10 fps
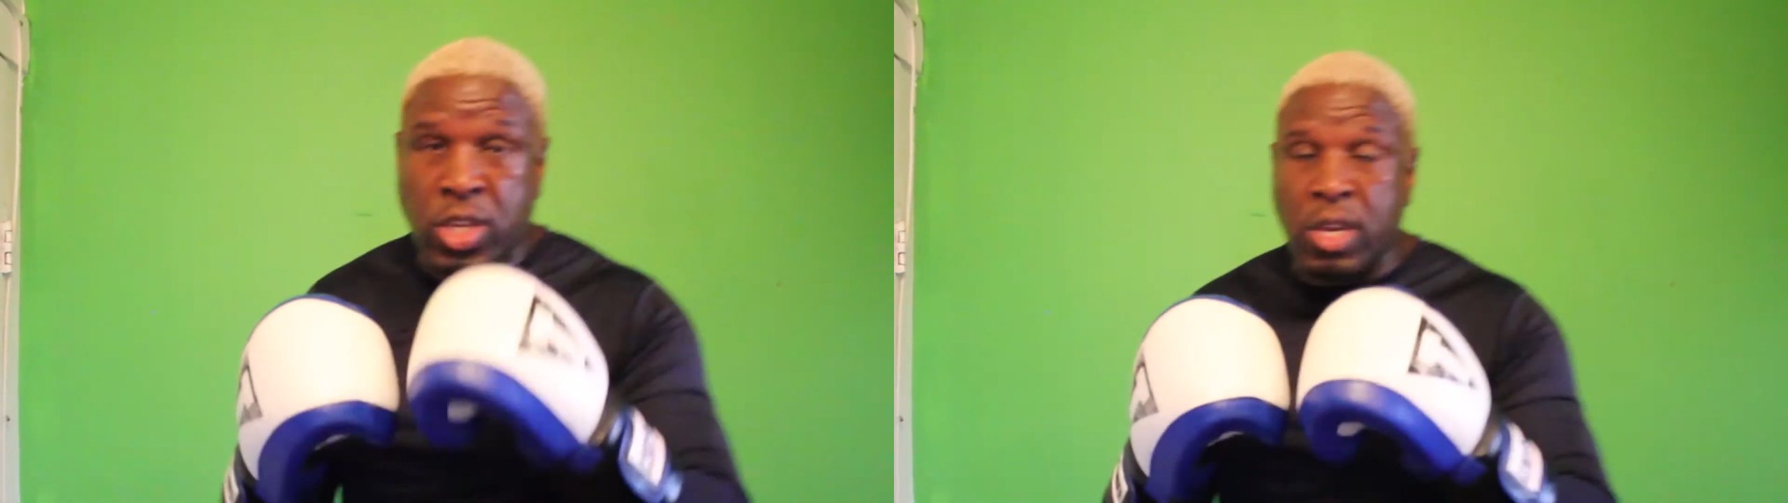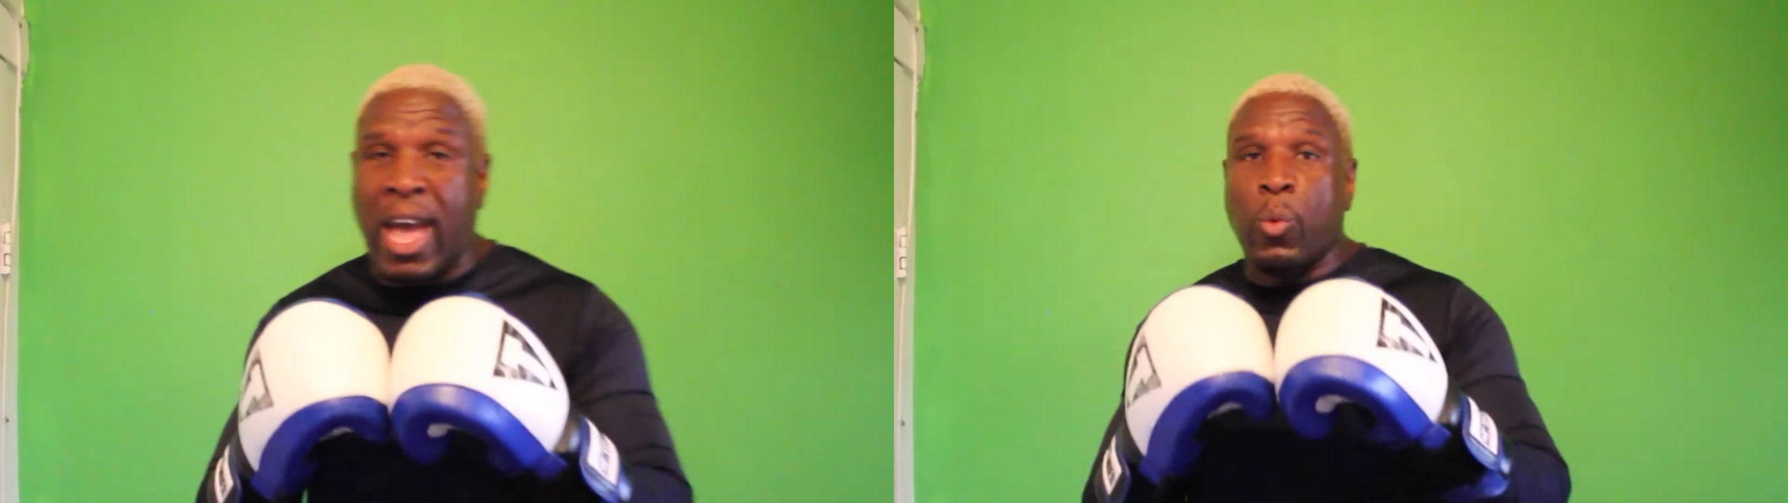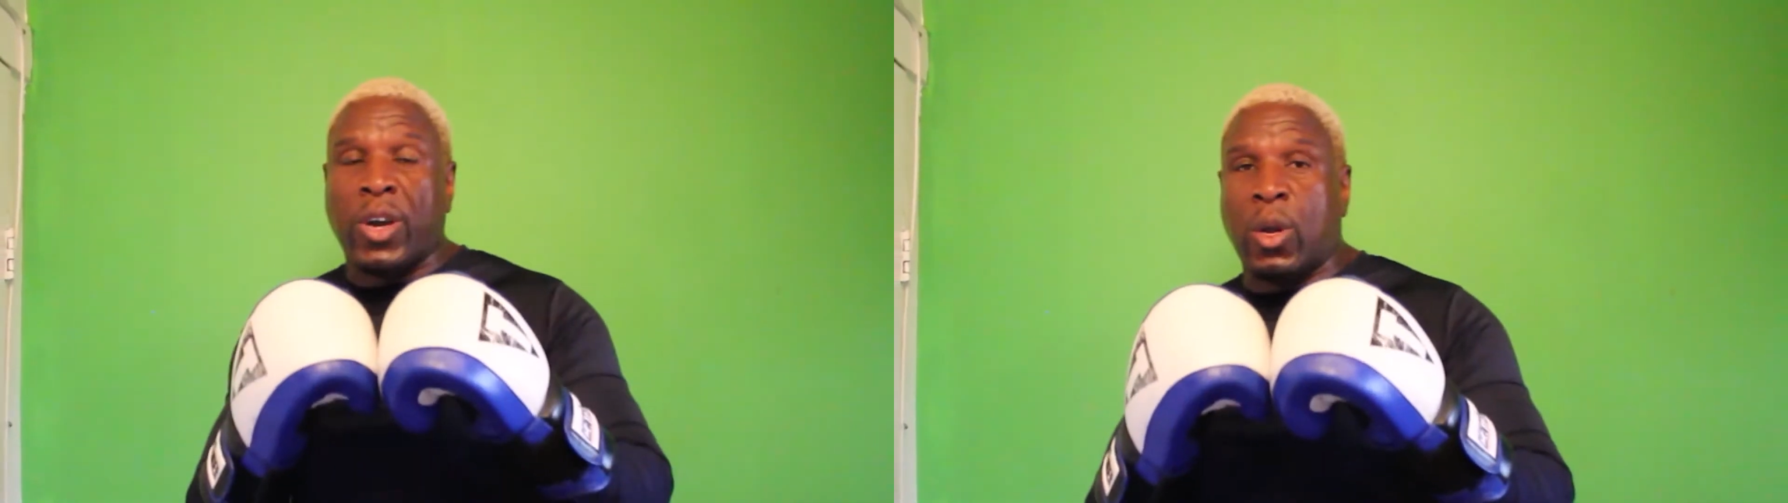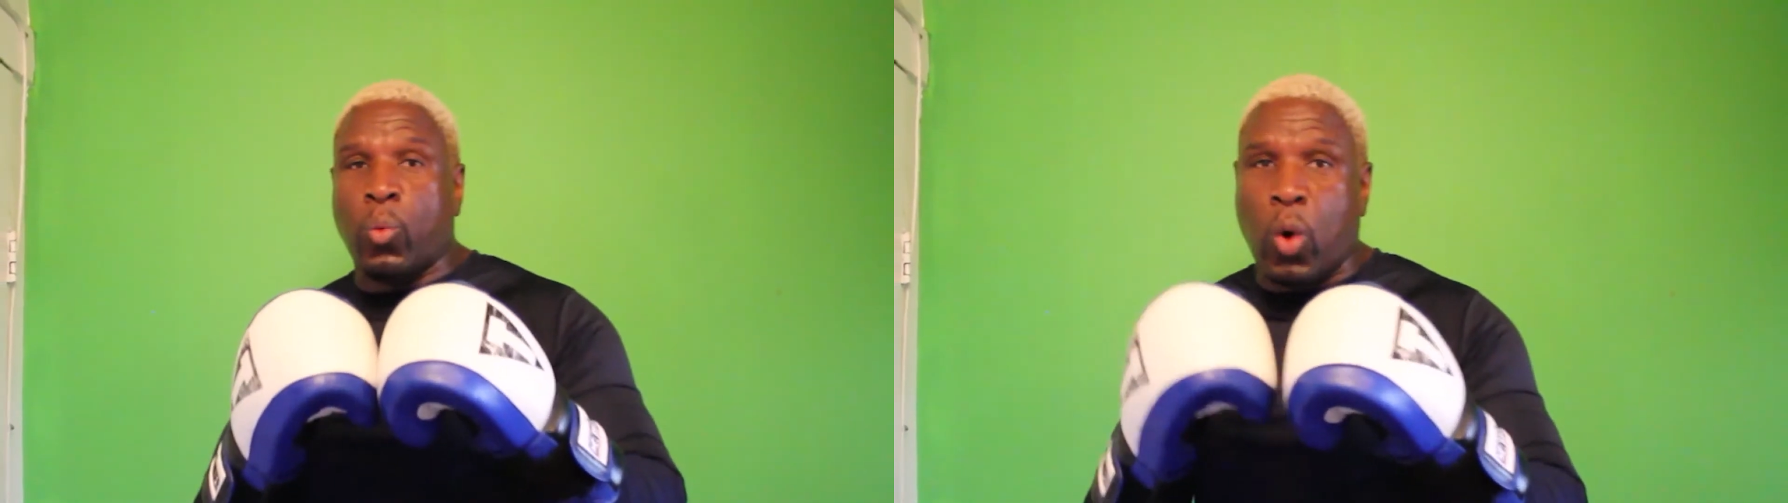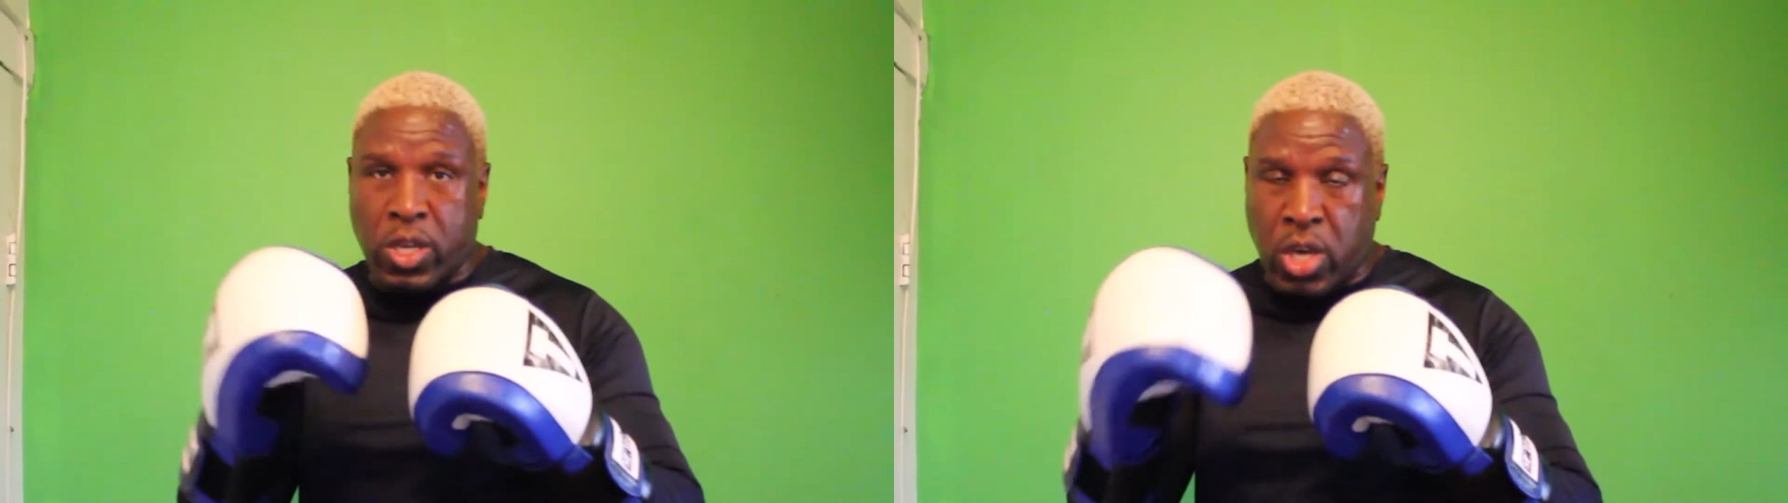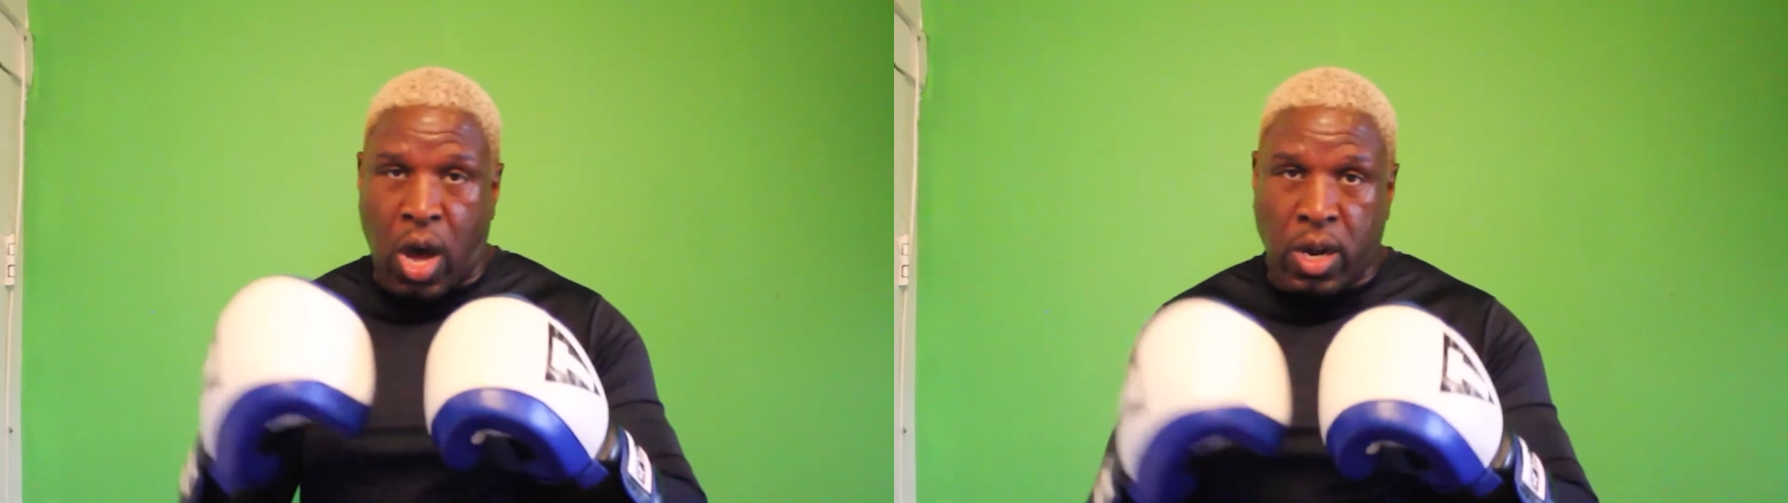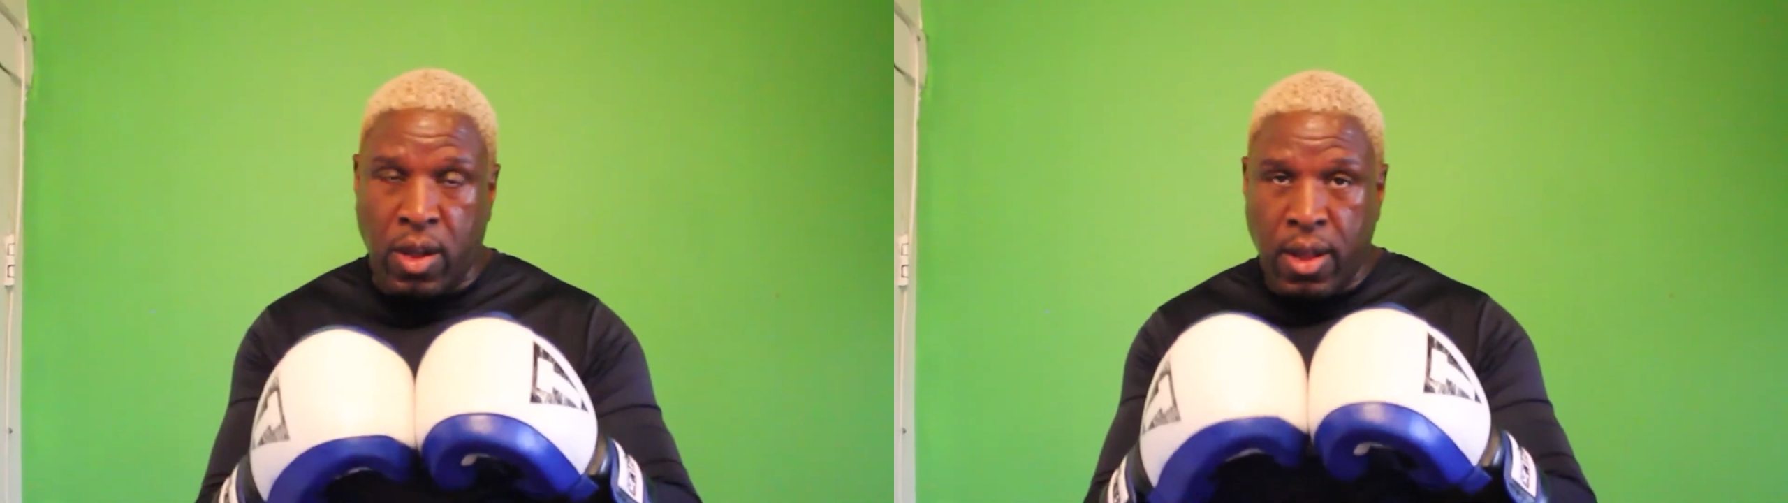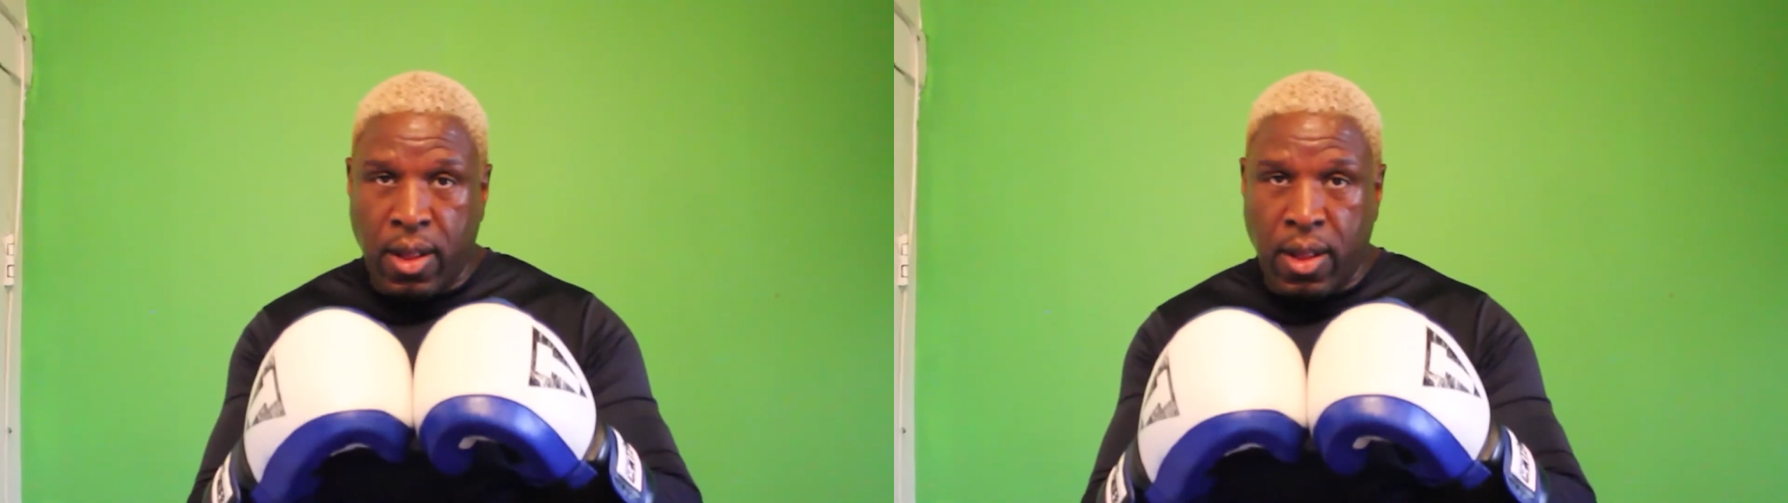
Today we're going to work on